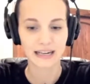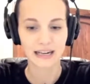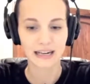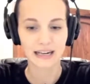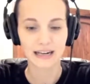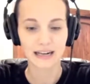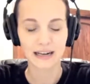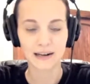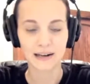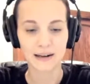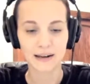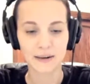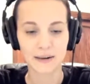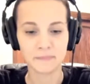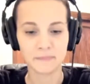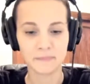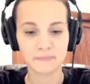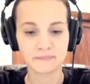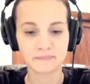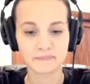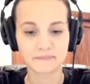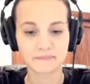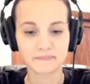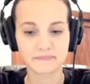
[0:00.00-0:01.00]

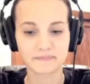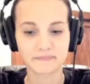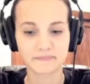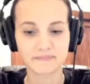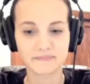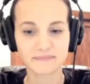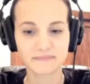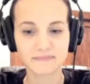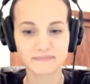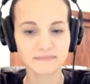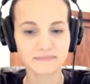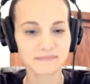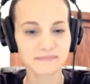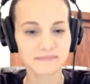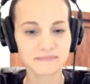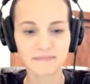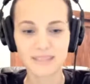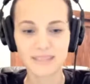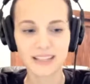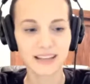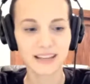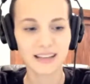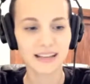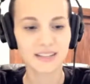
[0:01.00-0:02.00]

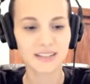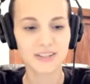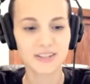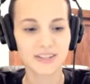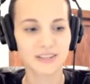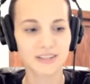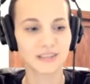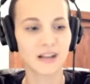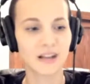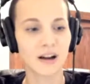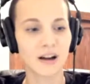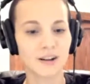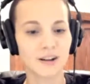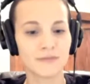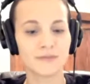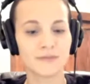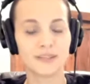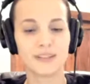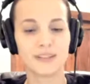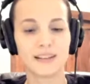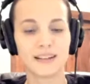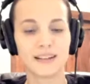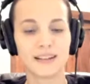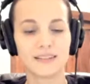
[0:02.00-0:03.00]
I just loved,
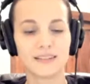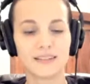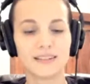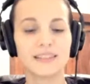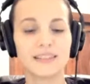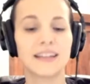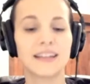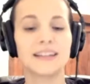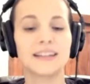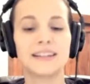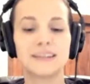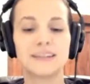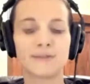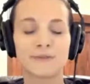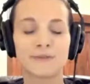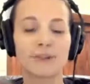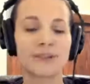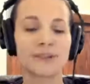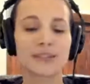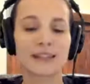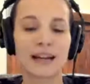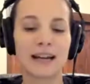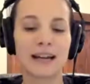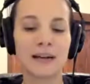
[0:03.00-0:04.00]
like, the
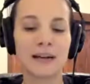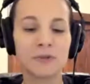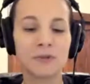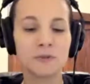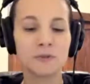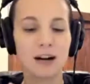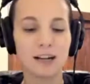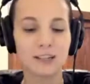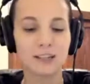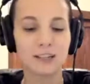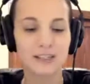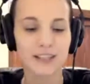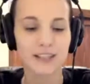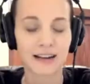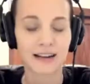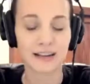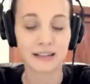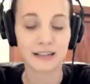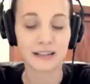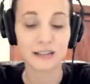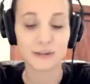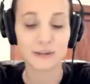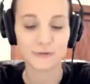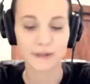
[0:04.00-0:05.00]
first time you watch that
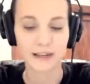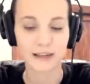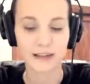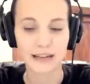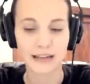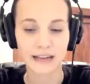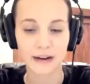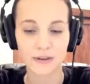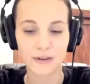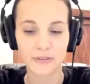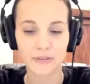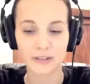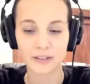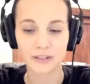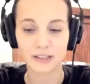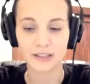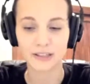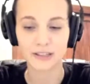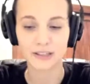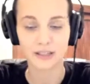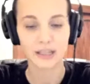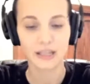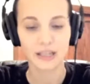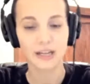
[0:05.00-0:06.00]
and you find out that,
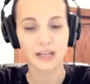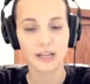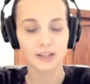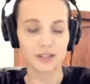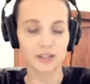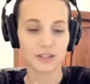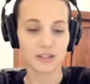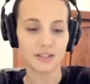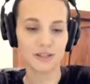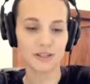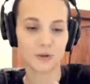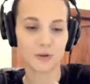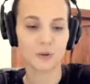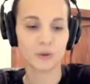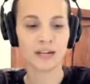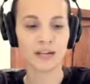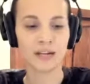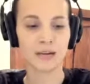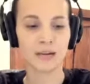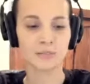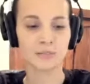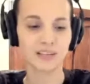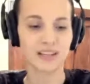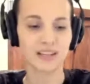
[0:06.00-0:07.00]
like, she's Queen
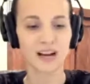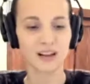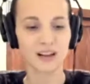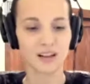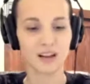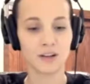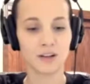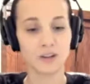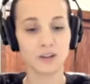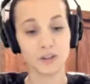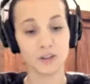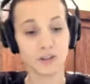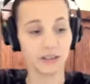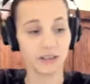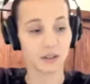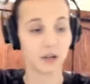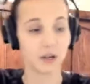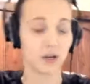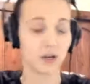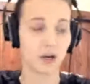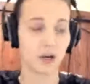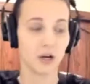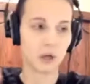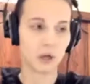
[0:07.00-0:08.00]
Amidala, and you're like,
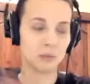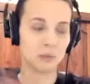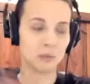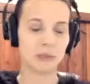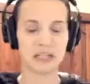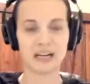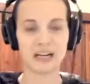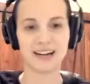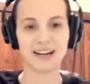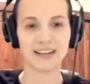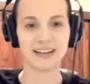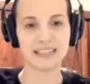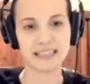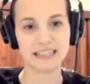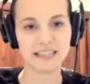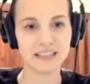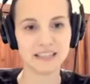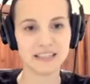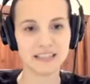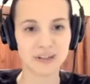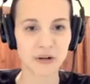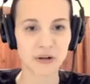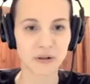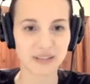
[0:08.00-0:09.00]
oh my God, I
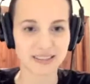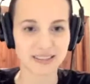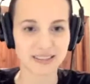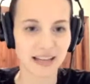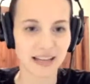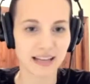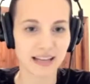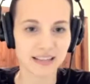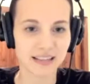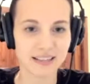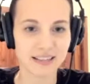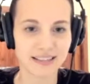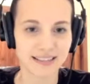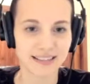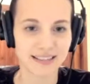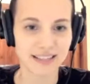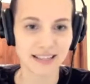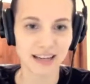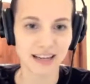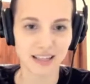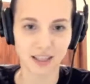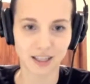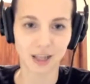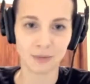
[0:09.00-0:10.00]
didn't notice that. I didn't see
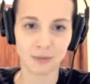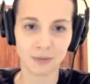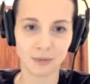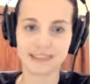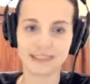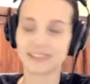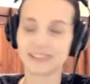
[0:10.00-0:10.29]
that coming.